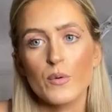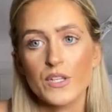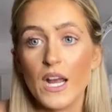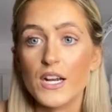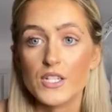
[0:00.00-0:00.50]

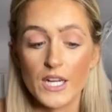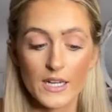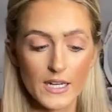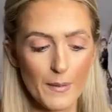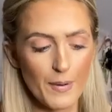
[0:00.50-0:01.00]
actually
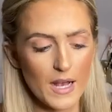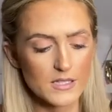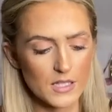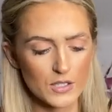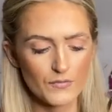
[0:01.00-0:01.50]
get past
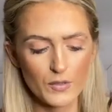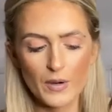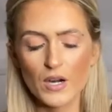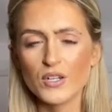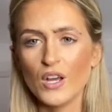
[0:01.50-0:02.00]
the interview
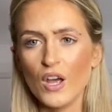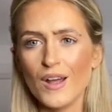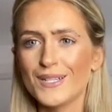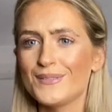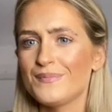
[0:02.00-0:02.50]
part,
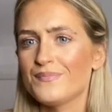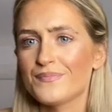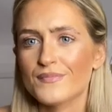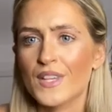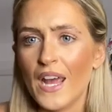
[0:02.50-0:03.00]

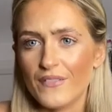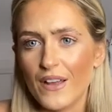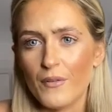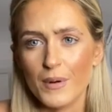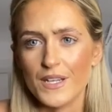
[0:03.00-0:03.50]
you have to
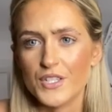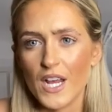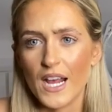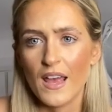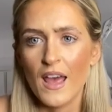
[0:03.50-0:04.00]
have a police
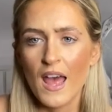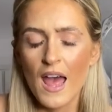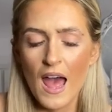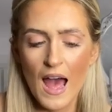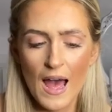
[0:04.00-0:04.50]
check,
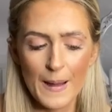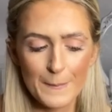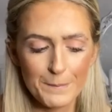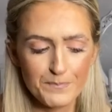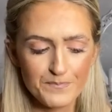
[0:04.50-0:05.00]

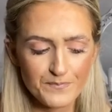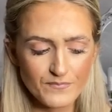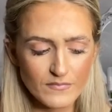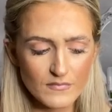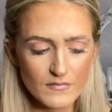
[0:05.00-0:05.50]
and
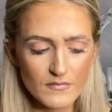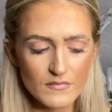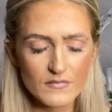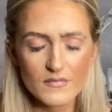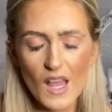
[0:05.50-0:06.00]

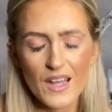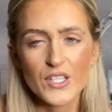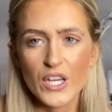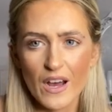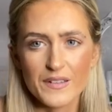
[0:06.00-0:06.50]

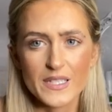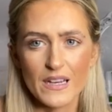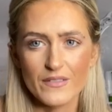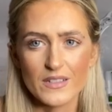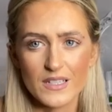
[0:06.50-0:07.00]
you have to
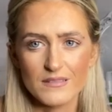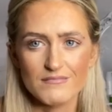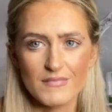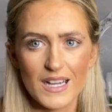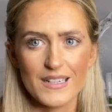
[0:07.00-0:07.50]
have
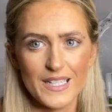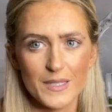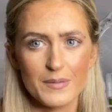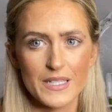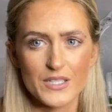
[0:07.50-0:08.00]
a clear
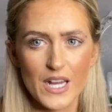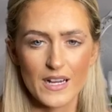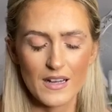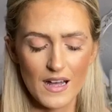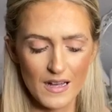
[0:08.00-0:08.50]
police
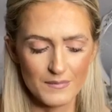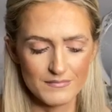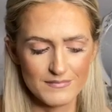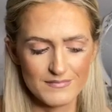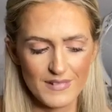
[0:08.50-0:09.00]
check. I
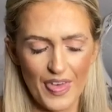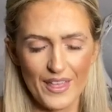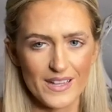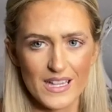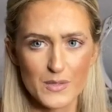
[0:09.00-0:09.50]

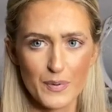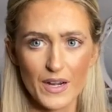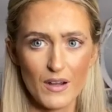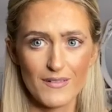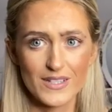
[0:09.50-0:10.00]
think that's pretty
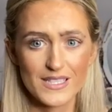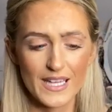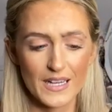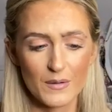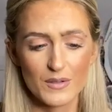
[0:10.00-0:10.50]
obvious to
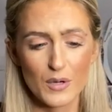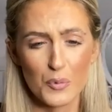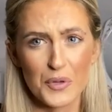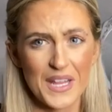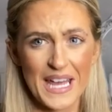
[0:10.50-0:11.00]
anyone, or
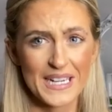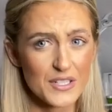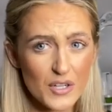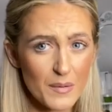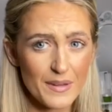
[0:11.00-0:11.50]
with any
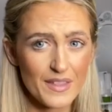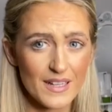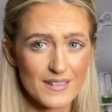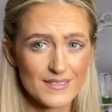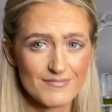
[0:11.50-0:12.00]
job, I
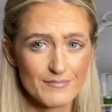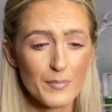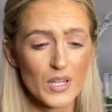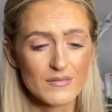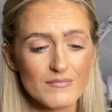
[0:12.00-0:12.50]
think,
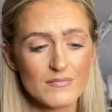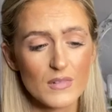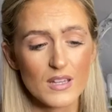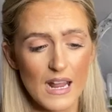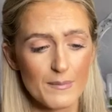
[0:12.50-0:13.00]
but
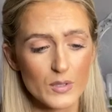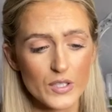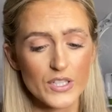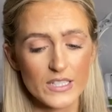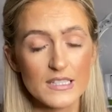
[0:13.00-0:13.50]
with cabin crew
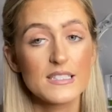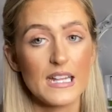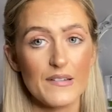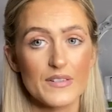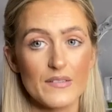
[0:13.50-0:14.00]
you
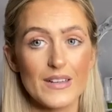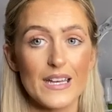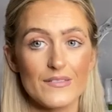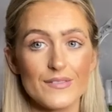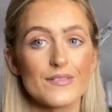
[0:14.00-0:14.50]
definitely
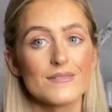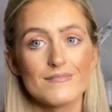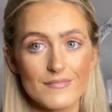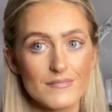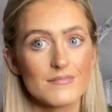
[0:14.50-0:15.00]
have
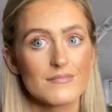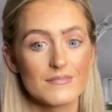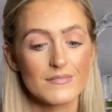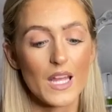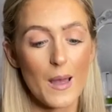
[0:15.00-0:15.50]

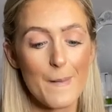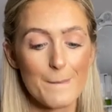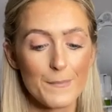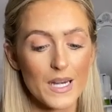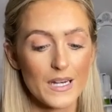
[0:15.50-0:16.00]
a
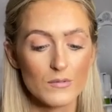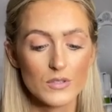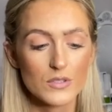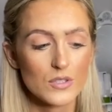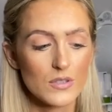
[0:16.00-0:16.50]
clean
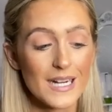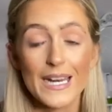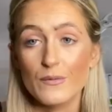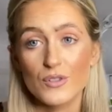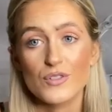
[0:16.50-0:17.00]

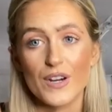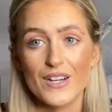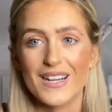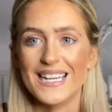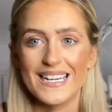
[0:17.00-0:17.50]
one, sorry,
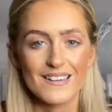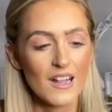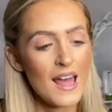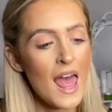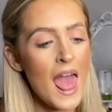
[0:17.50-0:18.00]
not clear.
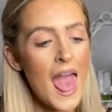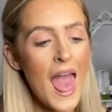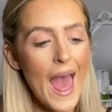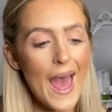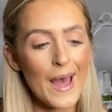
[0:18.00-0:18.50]

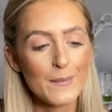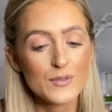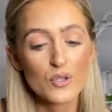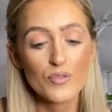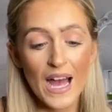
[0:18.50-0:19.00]

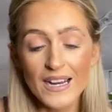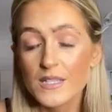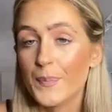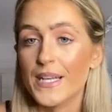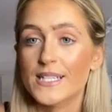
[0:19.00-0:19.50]
So that is
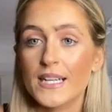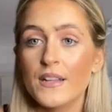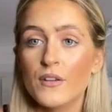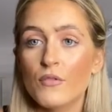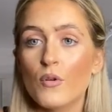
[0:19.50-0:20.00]
basically
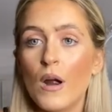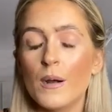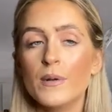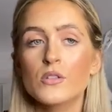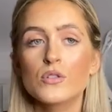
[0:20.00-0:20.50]
the
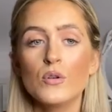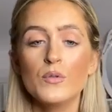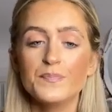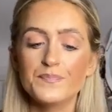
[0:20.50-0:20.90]
requirement. So